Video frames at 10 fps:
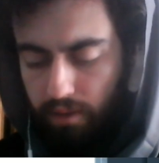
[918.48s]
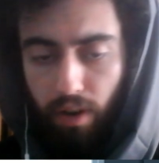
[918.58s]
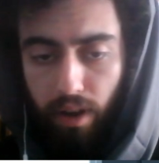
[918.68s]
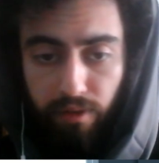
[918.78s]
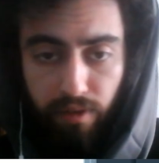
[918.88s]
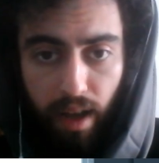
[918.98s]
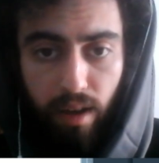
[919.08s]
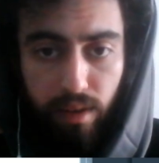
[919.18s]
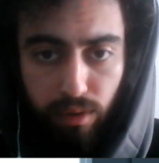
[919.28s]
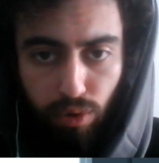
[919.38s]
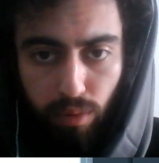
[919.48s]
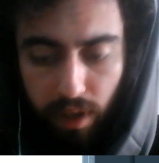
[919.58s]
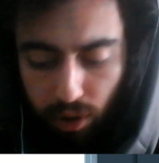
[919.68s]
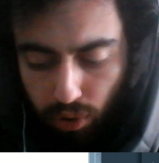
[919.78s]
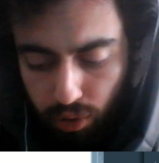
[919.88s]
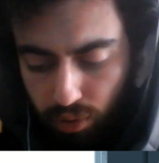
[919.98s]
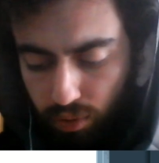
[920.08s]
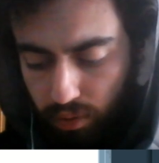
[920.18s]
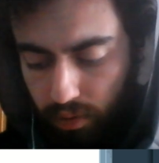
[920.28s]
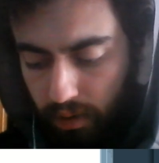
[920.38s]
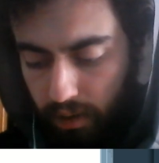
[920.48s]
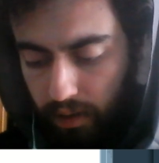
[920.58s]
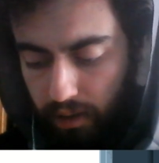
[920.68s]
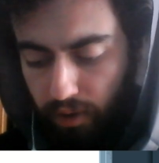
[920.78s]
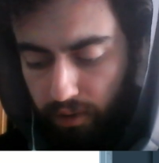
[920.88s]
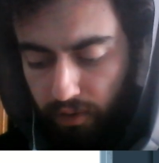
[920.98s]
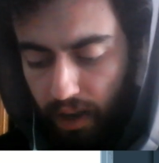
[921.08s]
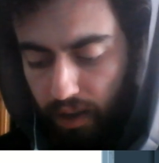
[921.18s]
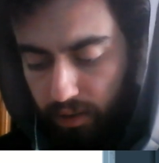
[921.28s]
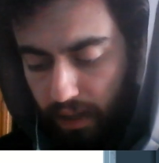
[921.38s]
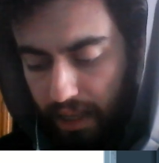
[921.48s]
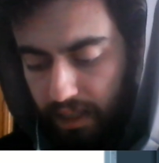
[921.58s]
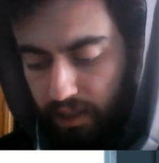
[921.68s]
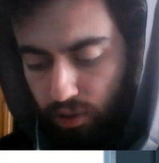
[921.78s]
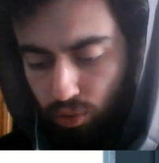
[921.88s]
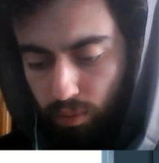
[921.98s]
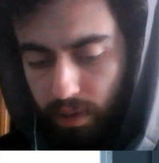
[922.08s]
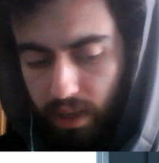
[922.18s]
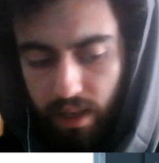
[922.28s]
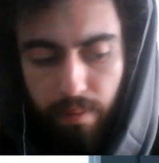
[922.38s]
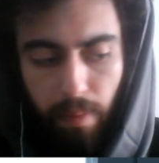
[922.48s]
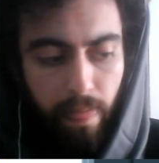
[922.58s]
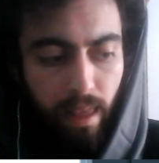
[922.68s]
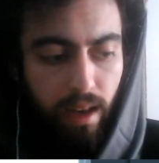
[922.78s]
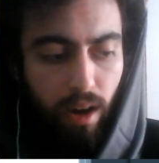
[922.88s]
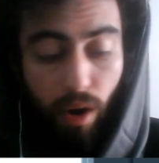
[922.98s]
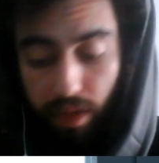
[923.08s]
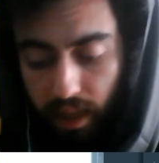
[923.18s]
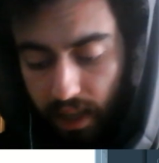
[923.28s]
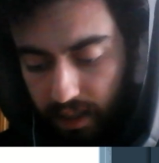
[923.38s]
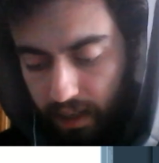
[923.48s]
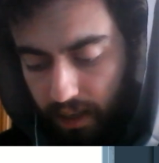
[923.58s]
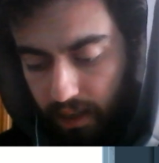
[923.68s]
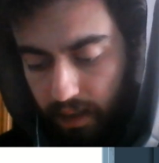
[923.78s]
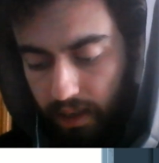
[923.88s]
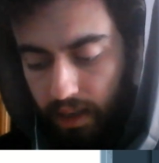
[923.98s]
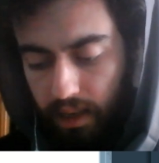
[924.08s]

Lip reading: if I found to be true, if I found at least to be authentic,